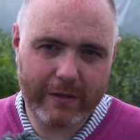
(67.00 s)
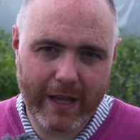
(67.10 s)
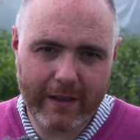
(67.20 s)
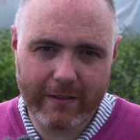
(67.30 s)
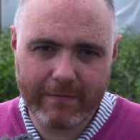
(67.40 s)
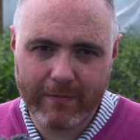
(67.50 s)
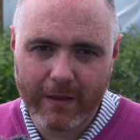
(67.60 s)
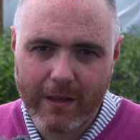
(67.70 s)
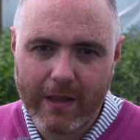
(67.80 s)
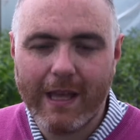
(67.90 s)
days.
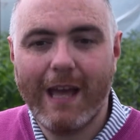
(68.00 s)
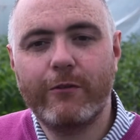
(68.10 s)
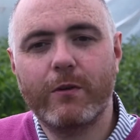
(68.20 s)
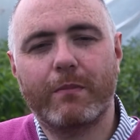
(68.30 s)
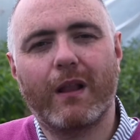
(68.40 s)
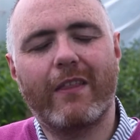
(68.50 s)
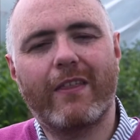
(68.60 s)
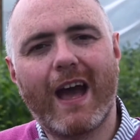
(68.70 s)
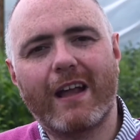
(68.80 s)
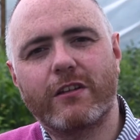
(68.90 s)
If you apply
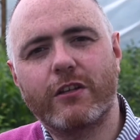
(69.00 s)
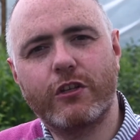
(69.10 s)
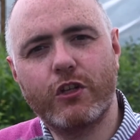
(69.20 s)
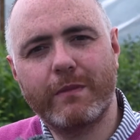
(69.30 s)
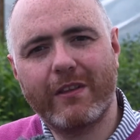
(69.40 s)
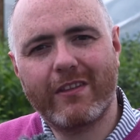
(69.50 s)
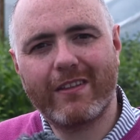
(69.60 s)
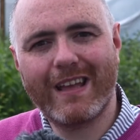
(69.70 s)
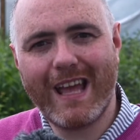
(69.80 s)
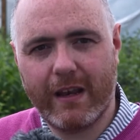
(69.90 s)
that to human
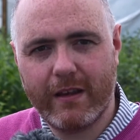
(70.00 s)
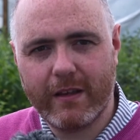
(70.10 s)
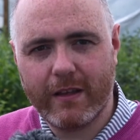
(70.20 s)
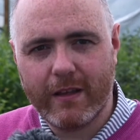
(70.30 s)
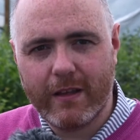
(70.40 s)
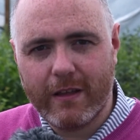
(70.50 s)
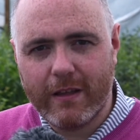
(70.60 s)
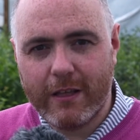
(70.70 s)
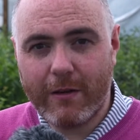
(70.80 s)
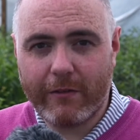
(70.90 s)
skin,
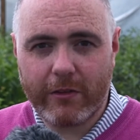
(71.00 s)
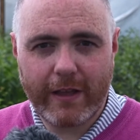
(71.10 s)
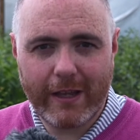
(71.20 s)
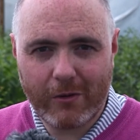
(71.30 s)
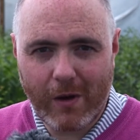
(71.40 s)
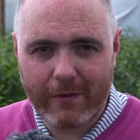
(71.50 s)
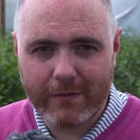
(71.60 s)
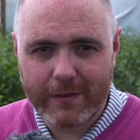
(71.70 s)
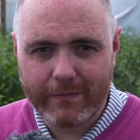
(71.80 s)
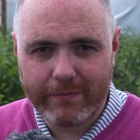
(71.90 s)
you have a skin
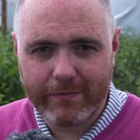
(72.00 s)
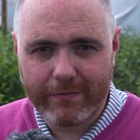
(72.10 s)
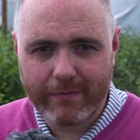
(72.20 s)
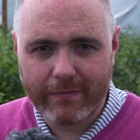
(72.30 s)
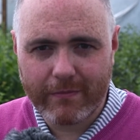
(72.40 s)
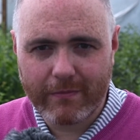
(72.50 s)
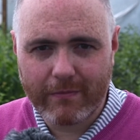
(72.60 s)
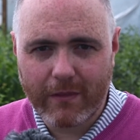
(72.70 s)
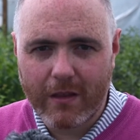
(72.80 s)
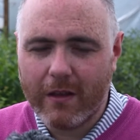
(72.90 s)
graft.
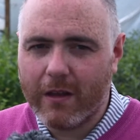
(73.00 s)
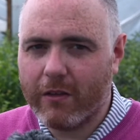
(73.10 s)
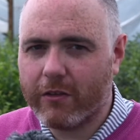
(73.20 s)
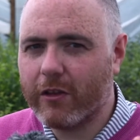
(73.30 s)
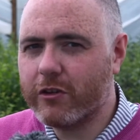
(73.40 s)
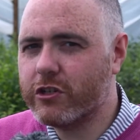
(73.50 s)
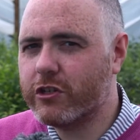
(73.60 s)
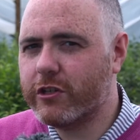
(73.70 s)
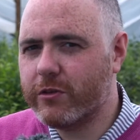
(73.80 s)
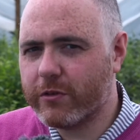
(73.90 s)
And surgeons
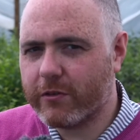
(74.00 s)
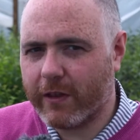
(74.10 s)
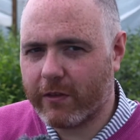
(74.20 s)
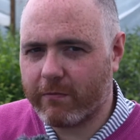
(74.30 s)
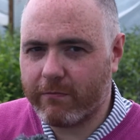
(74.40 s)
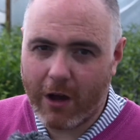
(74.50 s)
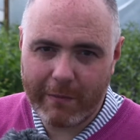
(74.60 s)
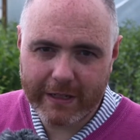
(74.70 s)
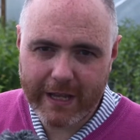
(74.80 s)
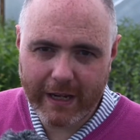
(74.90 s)
used this
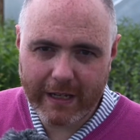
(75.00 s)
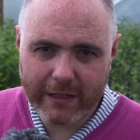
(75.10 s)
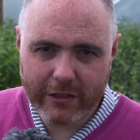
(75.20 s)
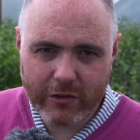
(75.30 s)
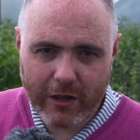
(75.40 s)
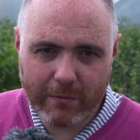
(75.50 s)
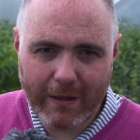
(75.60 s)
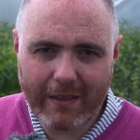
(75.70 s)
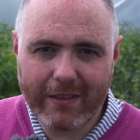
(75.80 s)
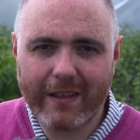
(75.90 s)
farming technique to
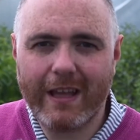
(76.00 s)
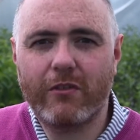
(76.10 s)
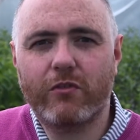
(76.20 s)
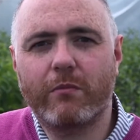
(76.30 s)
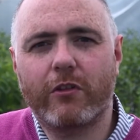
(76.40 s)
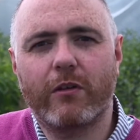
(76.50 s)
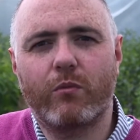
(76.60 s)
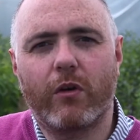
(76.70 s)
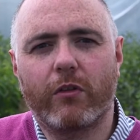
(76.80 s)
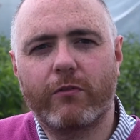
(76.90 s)
transplant skin from
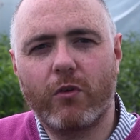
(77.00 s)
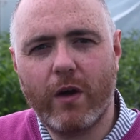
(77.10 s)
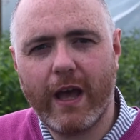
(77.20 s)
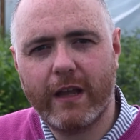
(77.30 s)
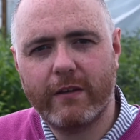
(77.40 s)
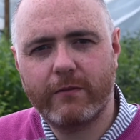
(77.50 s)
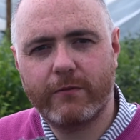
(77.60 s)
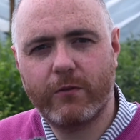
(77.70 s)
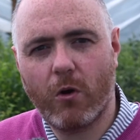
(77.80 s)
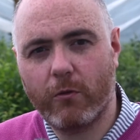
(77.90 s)
someone's forehead
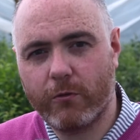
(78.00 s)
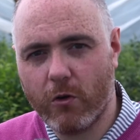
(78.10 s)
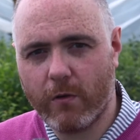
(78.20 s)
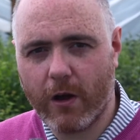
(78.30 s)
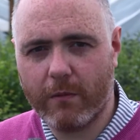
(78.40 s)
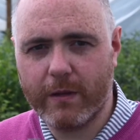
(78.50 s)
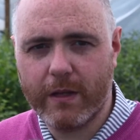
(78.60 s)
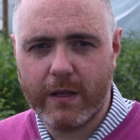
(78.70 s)
or forearm